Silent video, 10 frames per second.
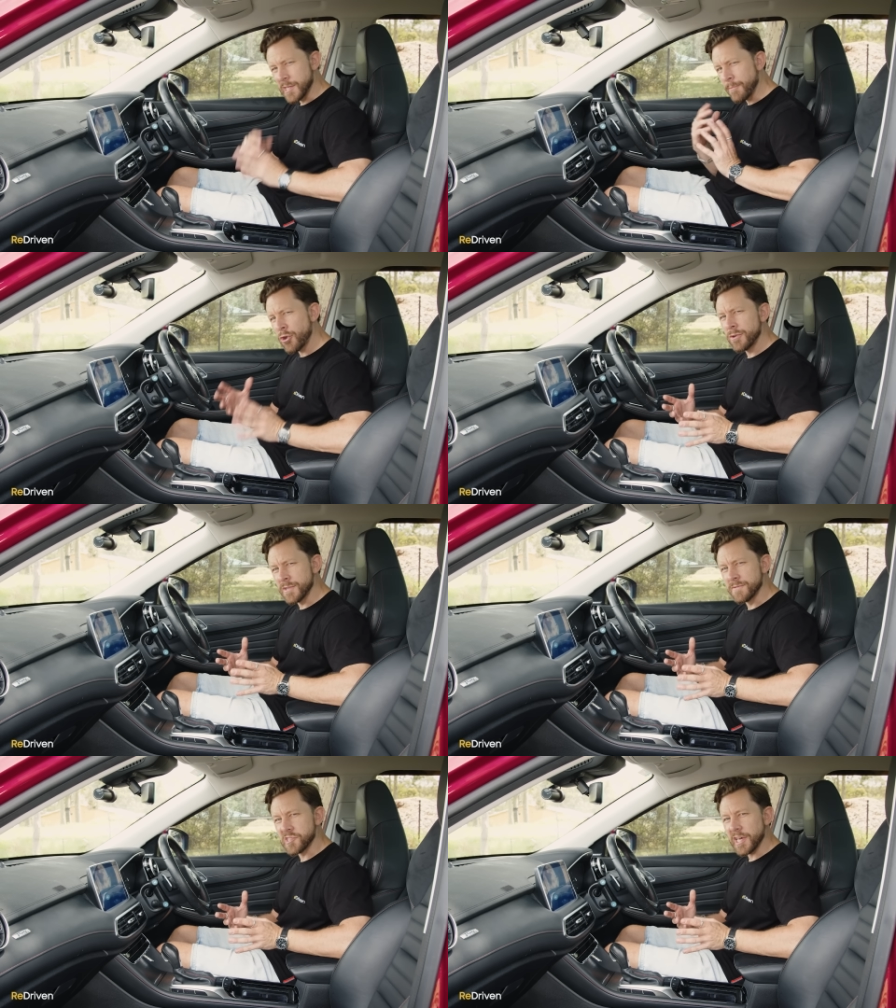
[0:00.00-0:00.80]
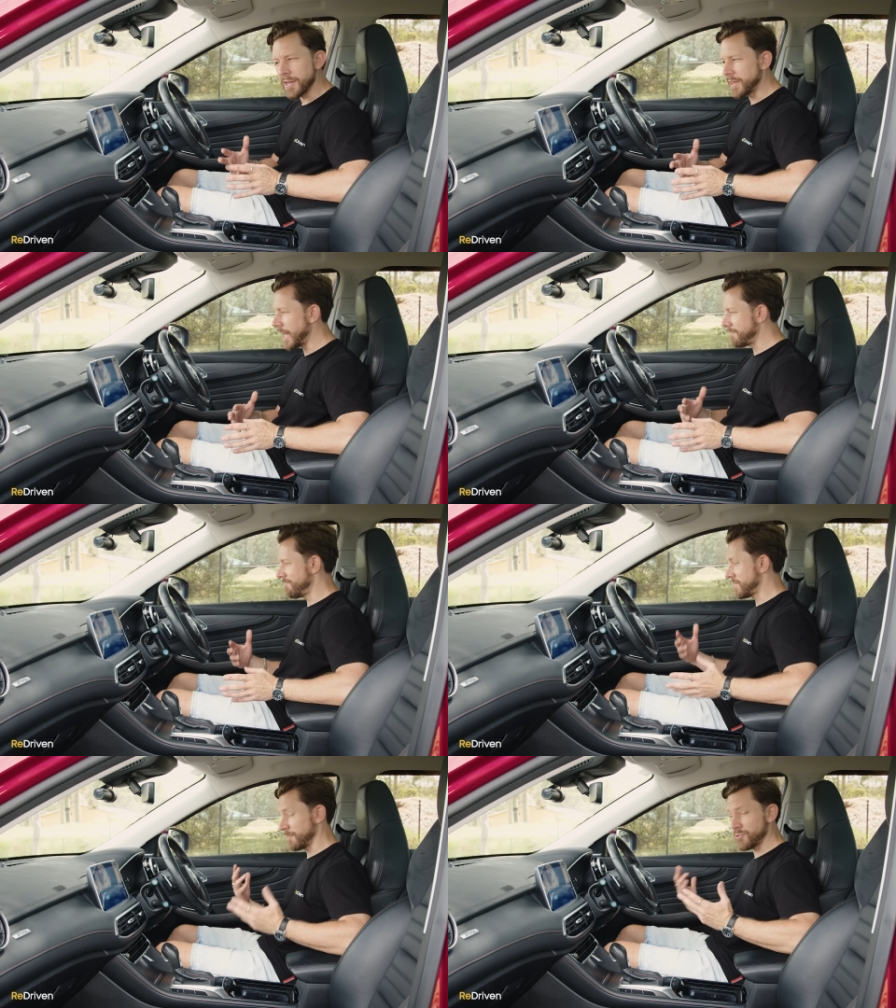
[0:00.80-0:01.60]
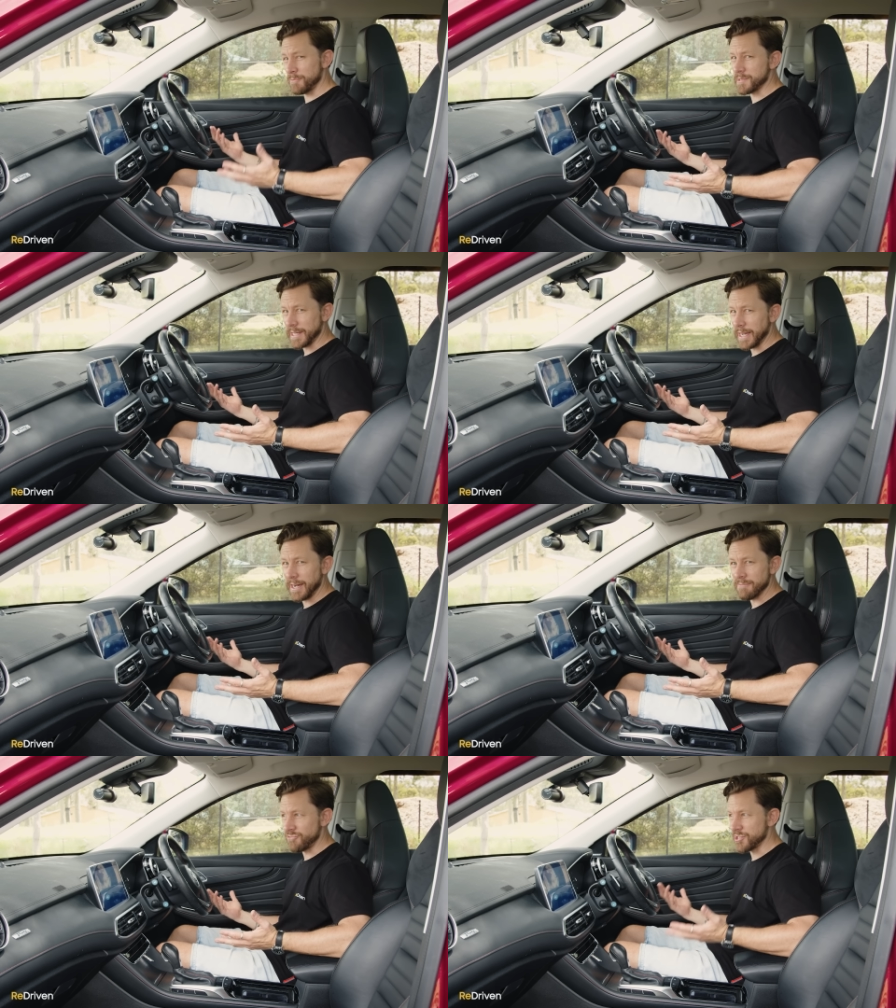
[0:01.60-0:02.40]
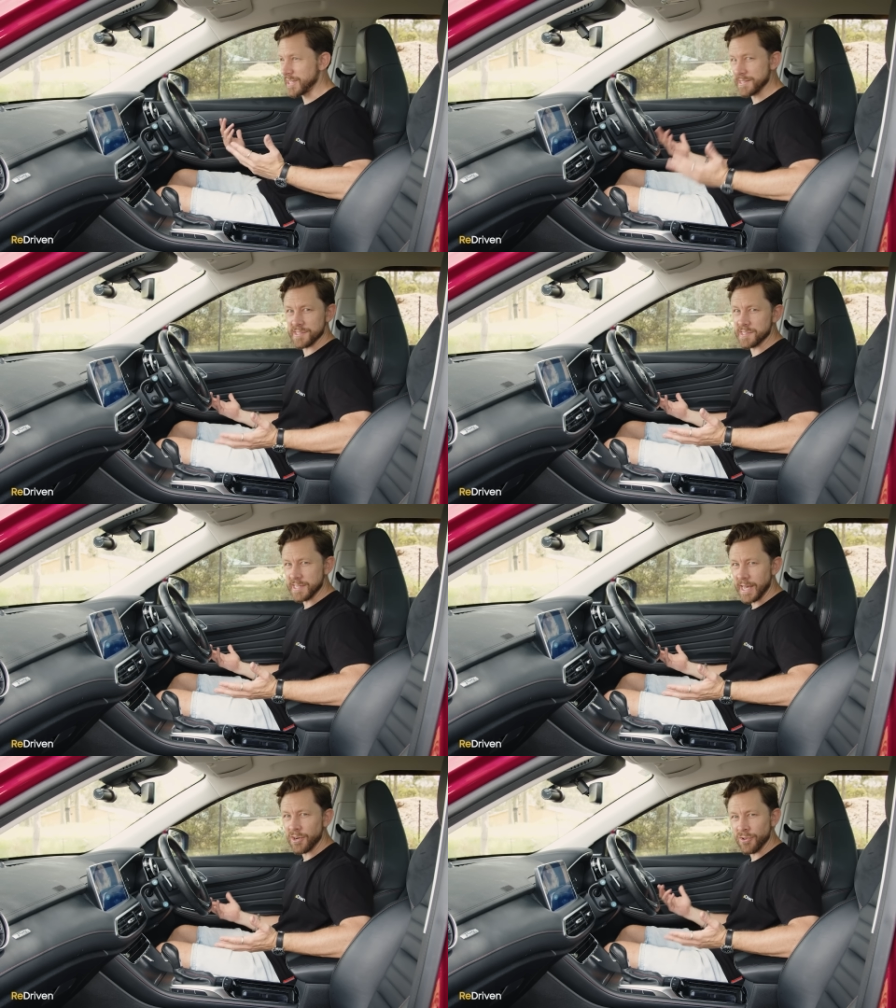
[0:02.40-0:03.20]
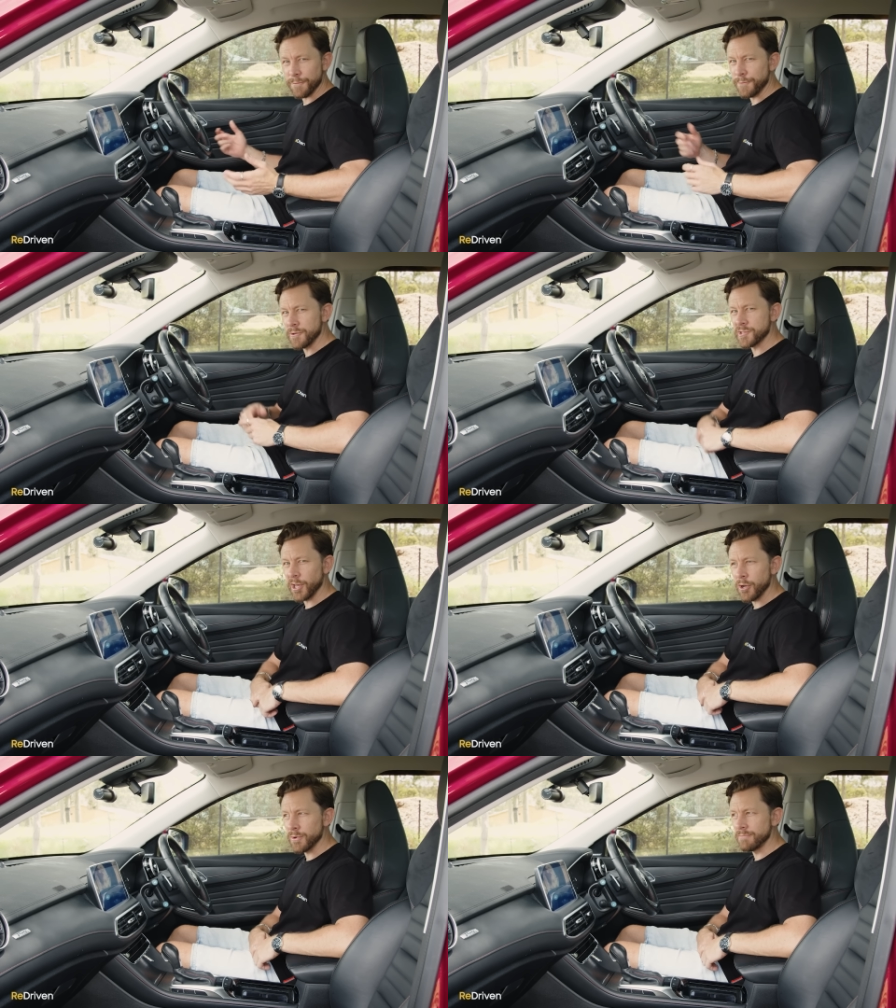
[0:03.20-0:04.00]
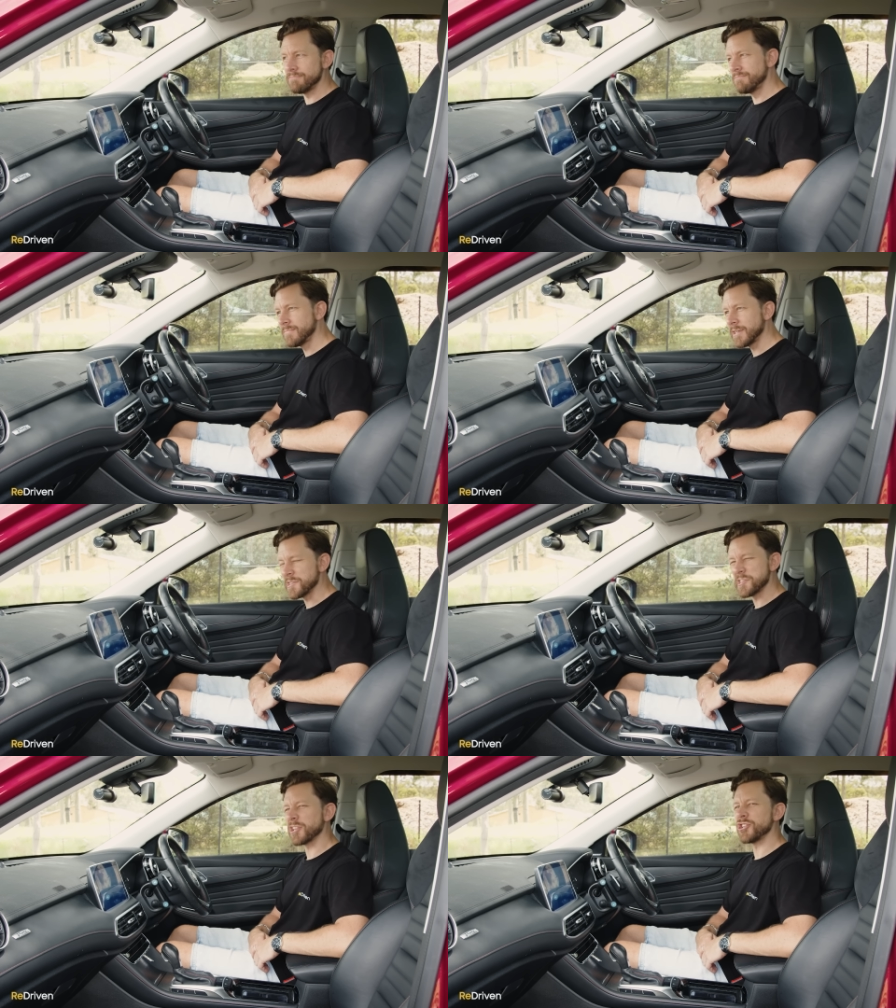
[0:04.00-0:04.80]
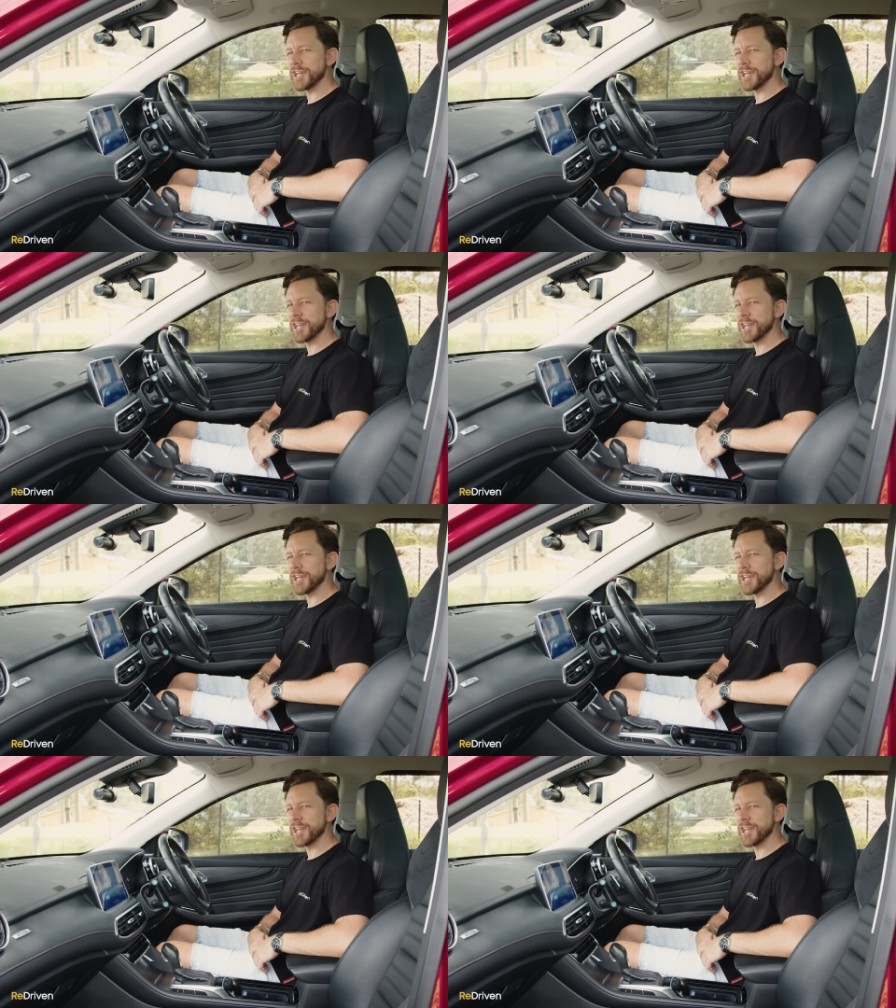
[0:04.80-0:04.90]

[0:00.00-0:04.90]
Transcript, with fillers: Some owners have stated that sometimes the car just doesn't start on the first go and needs a second